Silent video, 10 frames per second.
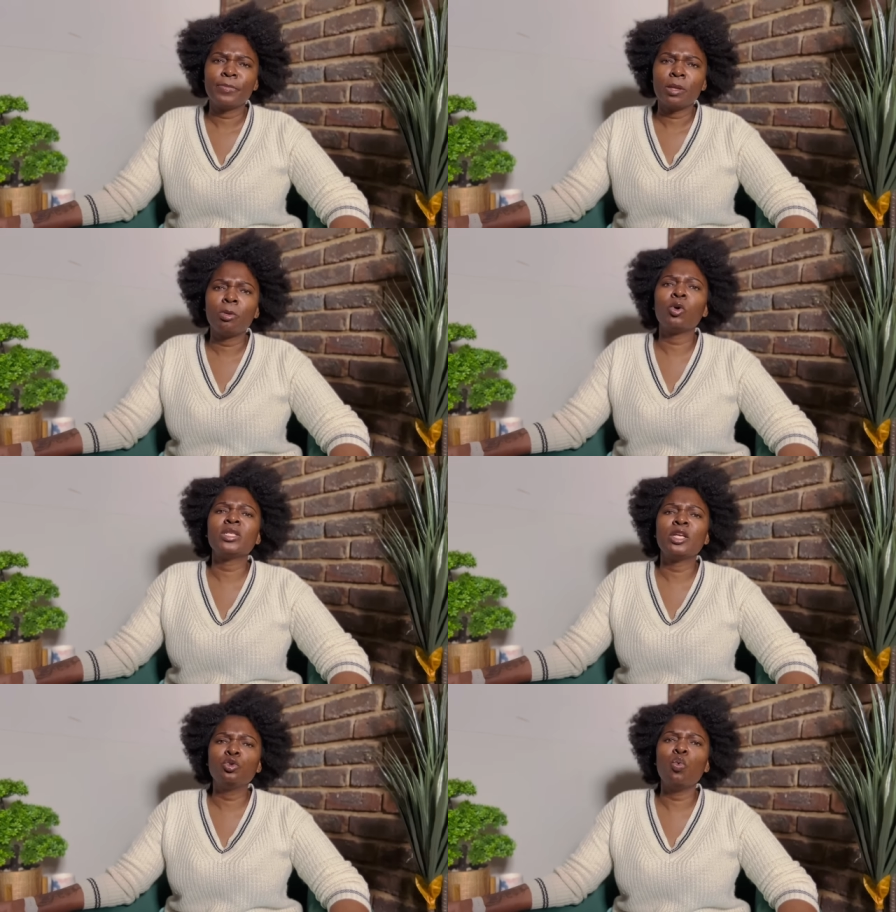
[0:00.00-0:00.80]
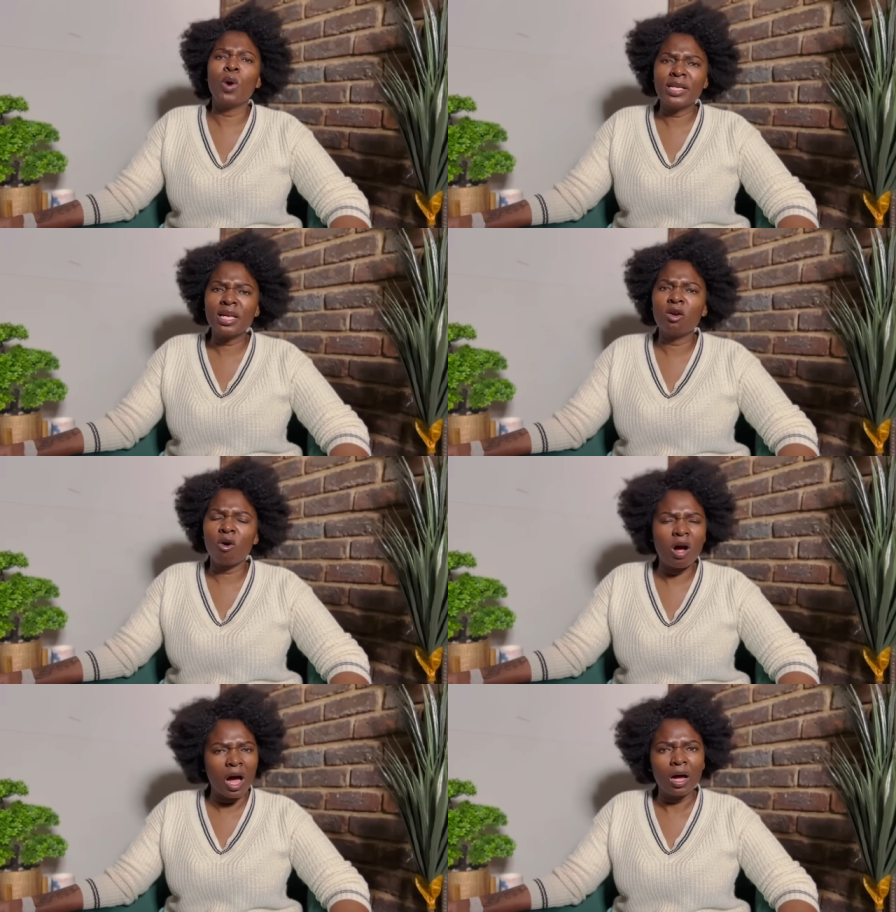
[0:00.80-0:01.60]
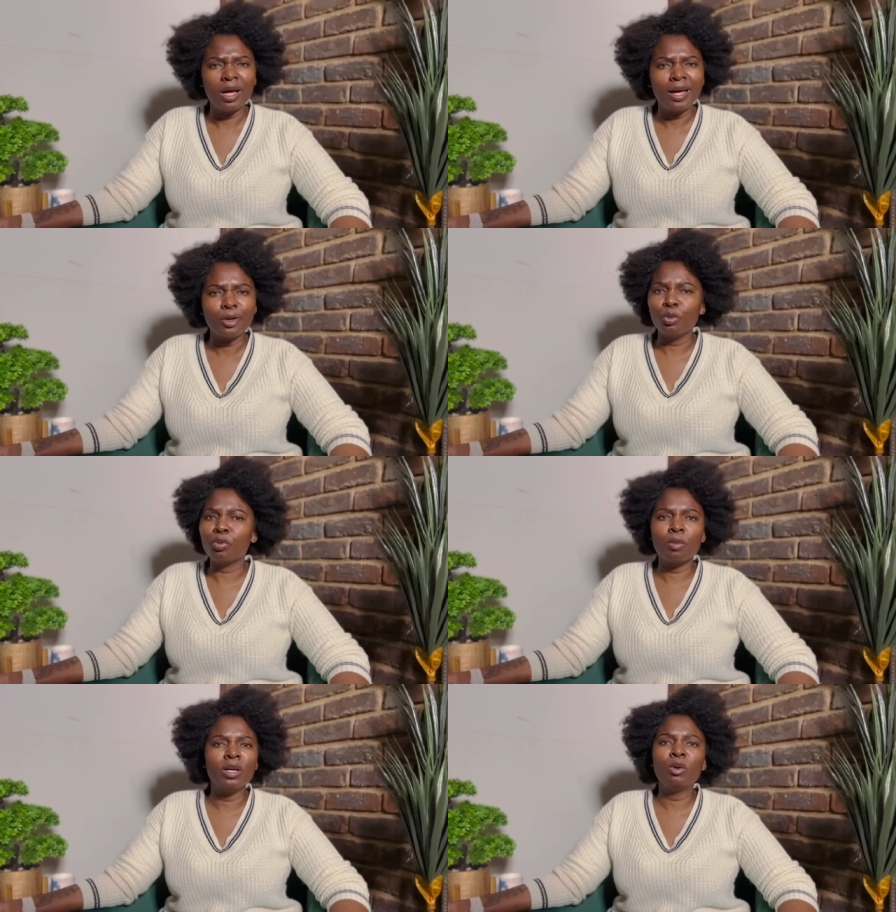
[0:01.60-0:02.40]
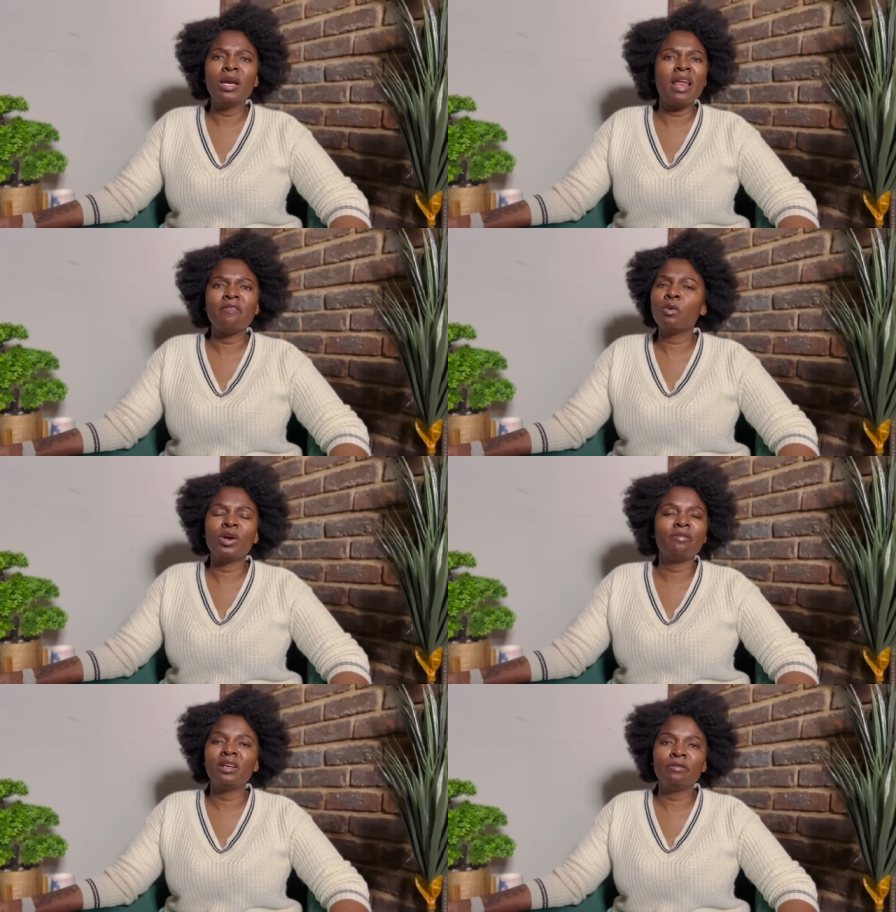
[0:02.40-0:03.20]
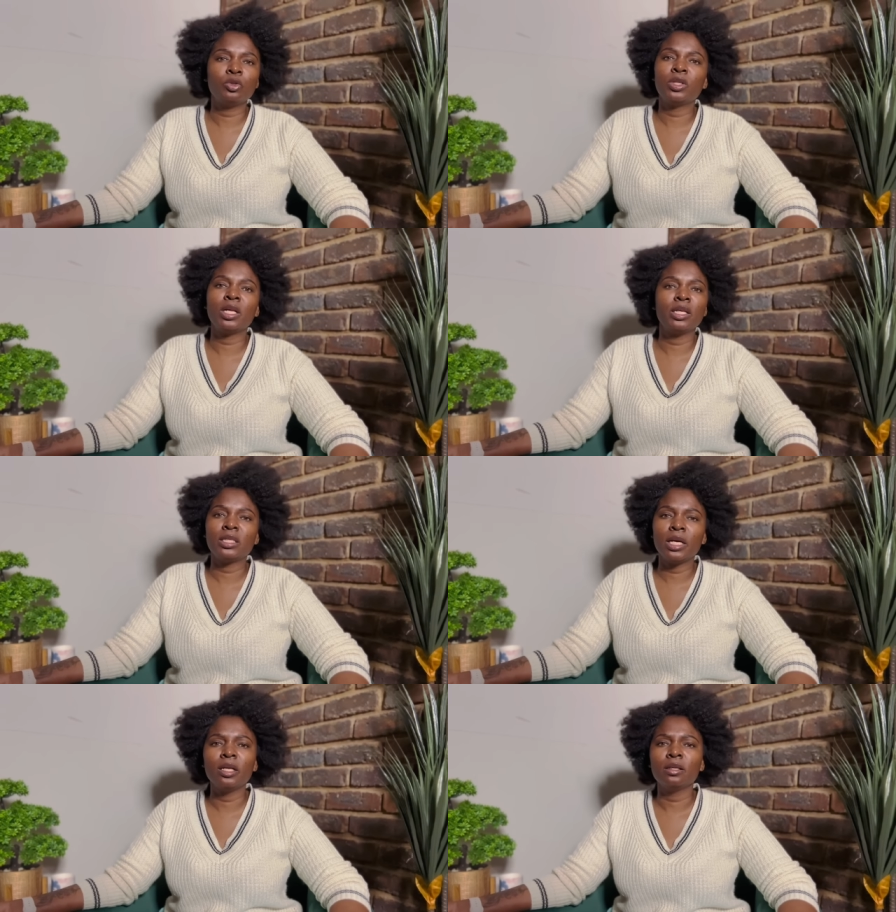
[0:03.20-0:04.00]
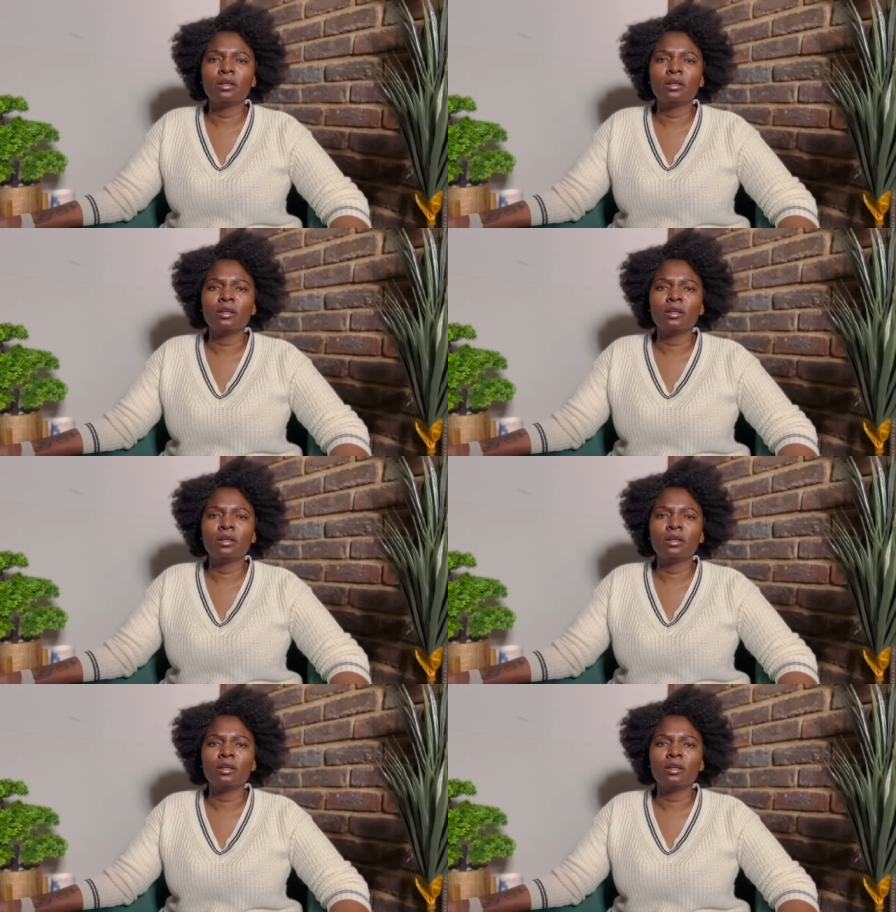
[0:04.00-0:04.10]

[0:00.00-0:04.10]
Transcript: Because had you waited longer, you probably would never would have lived to tell the tale.